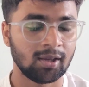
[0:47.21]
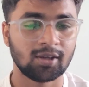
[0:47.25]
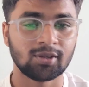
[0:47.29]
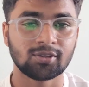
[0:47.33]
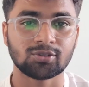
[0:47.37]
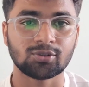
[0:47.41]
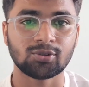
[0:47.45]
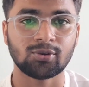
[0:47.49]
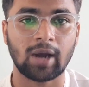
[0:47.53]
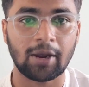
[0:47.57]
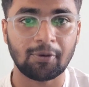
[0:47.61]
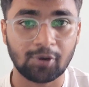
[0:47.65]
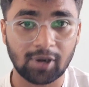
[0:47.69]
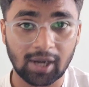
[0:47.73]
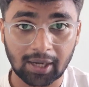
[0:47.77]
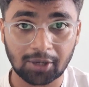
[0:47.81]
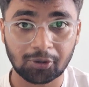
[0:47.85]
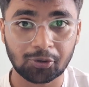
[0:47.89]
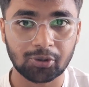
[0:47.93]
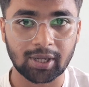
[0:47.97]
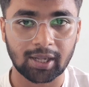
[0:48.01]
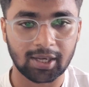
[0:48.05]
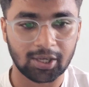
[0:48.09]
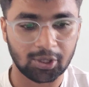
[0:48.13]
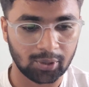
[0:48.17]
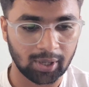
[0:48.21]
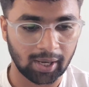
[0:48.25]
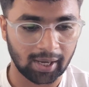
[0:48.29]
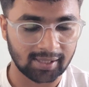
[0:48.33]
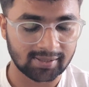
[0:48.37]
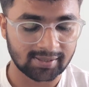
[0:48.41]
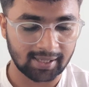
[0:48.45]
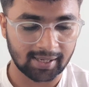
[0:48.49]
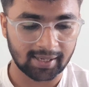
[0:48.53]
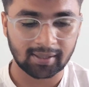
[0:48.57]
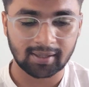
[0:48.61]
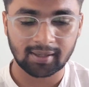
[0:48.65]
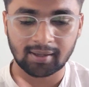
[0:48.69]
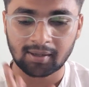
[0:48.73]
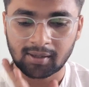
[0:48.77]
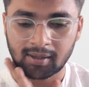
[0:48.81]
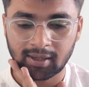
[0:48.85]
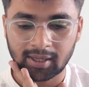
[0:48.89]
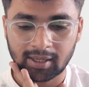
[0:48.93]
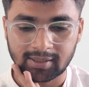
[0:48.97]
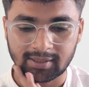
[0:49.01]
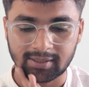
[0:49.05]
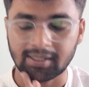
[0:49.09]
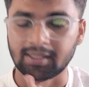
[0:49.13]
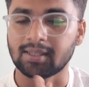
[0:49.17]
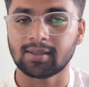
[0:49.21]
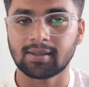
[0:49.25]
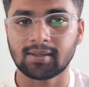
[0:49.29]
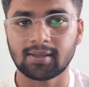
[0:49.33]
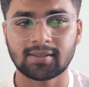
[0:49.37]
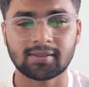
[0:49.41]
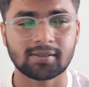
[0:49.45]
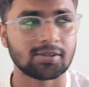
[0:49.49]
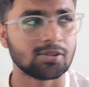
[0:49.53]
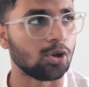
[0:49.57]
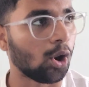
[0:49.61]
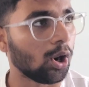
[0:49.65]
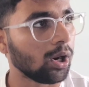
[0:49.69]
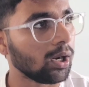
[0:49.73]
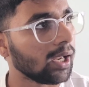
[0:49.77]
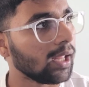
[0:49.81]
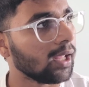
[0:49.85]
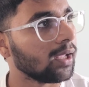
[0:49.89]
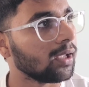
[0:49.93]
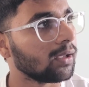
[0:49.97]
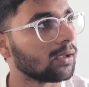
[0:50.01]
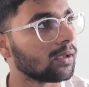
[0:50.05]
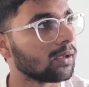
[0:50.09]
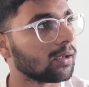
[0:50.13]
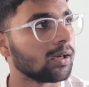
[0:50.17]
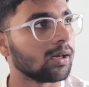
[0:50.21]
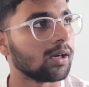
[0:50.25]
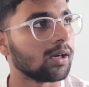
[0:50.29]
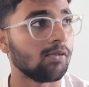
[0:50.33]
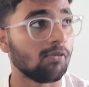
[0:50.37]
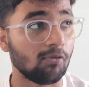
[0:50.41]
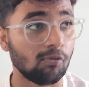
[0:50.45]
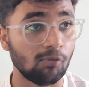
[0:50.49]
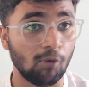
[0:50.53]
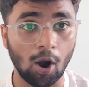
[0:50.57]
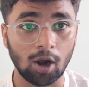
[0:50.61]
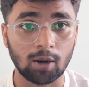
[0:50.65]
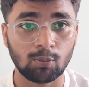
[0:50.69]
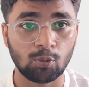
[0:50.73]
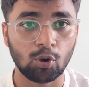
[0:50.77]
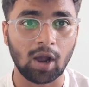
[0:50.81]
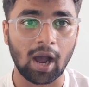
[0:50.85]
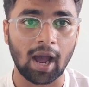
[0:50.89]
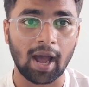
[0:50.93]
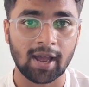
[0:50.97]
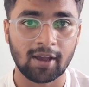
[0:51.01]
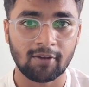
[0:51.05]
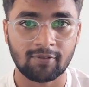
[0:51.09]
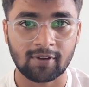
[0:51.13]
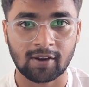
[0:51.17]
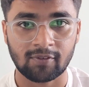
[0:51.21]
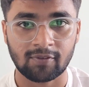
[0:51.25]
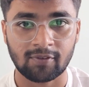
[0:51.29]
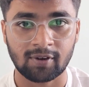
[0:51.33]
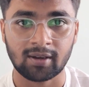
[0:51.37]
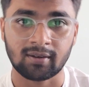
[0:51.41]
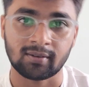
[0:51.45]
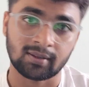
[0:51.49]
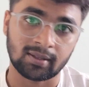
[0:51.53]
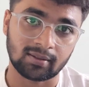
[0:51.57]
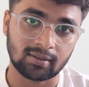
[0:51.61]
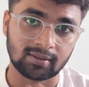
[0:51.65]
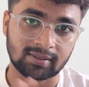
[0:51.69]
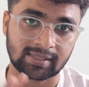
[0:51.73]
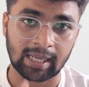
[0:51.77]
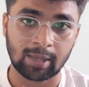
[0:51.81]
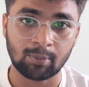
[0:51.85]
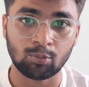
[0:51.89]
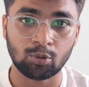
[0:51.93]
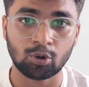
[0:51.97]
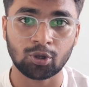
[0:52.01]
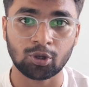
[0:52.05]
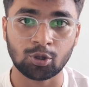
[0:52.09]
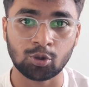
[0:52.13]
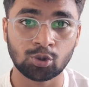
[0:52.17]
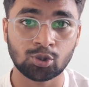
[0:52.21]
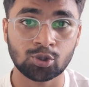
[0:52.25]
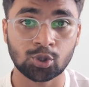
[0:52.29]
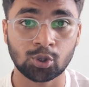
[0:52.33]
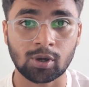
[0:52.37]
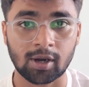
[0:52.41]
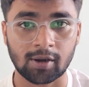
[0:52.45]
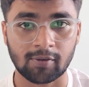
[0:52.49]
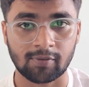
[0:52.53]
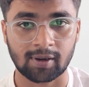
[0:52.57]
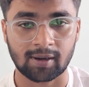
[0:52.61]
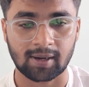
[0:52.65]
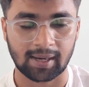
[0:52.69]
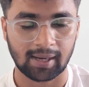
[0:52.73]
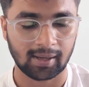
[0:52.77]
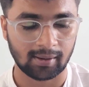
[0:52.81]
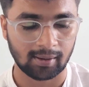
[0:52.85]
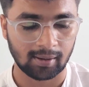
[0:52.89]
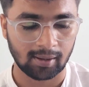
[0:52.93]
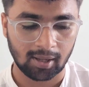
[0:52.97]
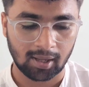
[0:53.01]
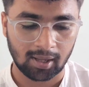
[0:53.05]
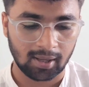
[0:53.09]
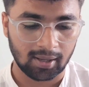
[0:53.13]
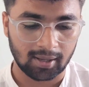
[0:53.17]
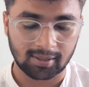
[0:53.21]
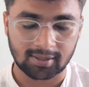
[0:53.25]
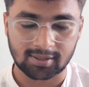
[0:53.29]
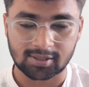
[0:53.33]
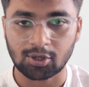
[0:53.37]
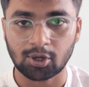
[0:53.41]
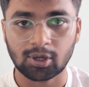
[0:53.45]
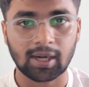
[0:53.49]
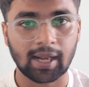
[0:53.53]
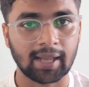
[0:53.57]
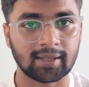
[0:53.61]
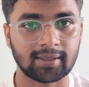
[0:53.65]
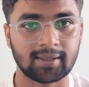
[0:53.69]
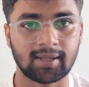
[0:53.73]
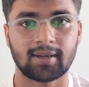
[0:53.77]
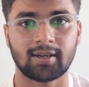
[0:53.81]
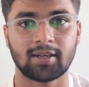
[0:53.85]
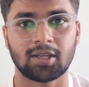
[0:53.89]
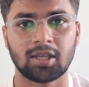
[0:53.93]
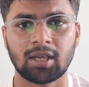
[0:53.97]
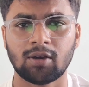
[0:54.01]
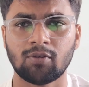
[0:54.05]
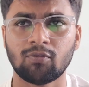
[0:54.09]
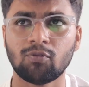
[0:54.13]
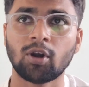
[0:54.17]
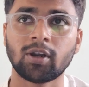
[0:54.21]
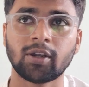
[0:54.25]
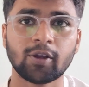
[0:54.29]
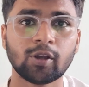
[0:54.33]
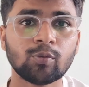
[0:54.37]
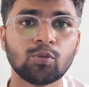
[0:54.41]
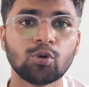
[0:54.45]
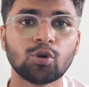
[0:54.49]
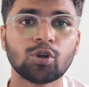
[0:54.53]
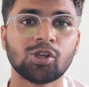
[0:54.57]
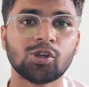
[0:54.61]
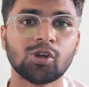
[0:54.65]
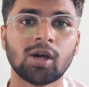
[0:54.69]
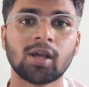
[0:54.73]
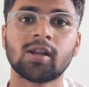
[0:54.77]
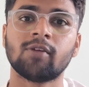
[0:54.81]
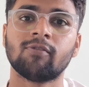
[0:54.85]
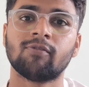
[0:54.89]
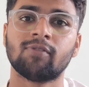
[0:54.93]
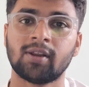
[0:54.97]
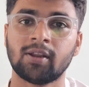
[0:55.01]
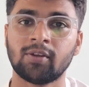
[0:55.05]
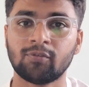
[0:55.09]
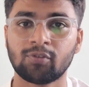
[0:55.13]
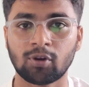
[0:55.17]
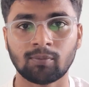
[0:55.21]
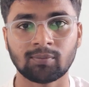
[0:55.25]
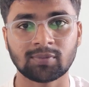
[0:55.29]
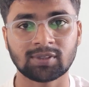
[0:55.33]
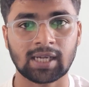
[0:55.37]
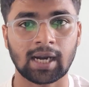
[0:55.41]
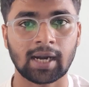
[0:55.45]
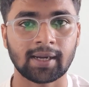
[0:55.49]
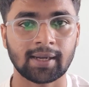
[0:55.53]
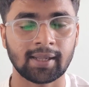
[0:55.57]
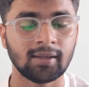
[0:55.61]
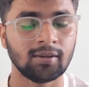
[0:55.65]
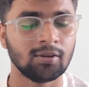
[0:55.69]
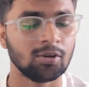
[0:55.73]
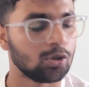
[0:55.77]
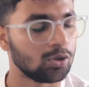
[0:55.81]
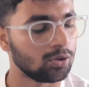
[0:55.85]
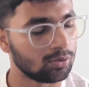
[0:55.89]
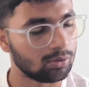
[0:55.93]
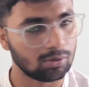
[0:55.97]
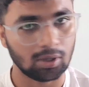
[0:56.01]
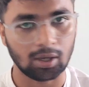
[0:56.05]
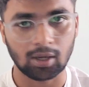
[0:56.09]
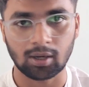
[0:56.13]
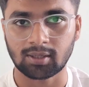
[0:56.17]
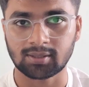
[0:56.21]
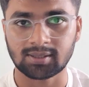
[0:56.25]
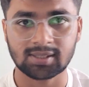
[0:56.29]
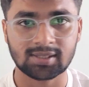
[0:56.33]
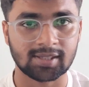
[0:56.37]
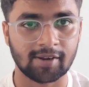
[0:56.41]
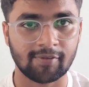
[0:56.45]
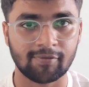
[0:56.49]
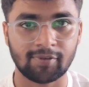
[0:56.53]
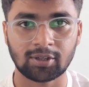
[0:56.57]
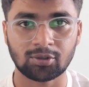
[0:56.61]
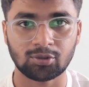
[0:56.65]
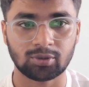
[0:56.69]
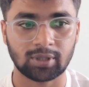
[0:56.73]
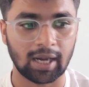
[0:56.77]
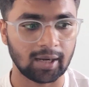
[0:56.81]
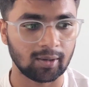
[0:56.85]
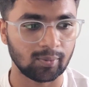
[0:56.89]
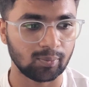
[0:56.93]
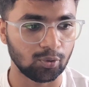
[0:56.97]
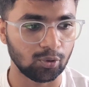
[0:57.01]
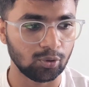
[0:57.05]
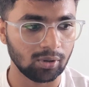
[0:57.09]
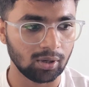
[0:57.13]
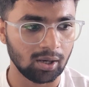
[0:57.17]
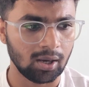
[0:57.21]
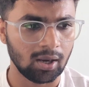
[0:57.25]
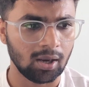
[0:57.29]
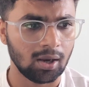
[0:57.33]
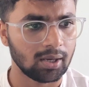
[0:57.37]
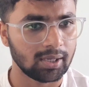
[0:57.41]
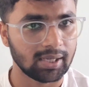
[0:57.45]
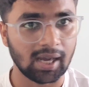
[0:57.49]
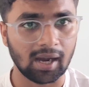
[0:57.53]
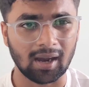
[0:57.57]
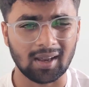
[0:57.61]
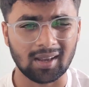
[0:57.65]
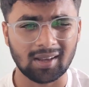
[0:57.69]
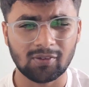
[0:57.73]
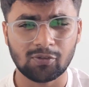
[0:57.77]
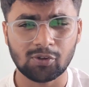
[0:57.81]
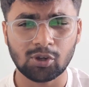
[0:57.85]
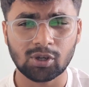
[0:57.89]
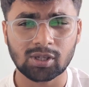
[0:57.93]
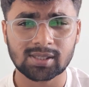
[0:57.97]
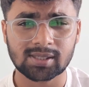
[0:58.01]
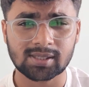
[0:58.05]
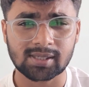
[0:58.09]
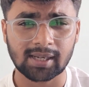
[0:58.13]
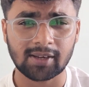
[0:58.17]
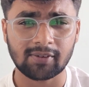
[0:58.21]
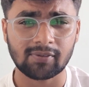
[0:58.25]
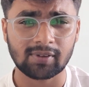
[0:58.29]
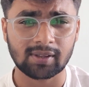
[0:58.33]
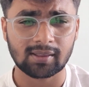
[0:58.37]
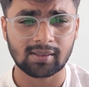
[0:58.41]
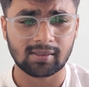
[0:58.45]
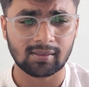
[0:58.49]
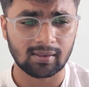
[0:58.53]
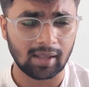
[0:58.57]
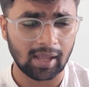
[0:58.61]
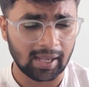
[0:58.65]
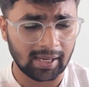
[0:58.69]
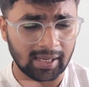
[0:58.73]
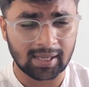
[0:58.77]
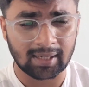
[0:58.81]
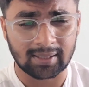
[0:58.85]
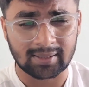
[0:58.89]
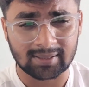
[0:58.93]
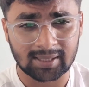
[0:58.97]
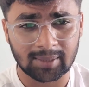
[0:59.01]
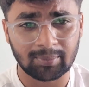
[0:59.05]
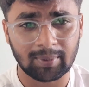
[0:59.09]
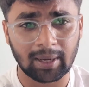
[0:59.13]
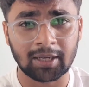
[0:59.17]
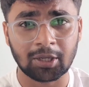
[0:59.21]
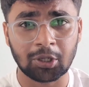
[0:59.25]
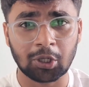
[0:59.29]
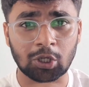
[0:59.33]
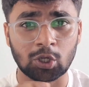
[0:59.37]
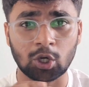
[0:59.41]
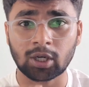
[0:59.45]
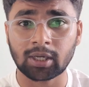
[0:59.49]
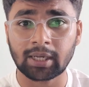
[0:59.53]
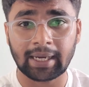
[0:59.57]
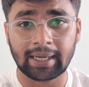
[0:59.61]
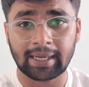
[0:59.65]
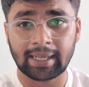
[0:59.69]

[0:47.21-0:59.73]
So I would like to tell you guys that, see, it's not like what book I have referred, same book you should refer, right? It's not like that. Whatever book you are referring from starting, just refer to that book. Yeah, if you are stuck with any concept and you are not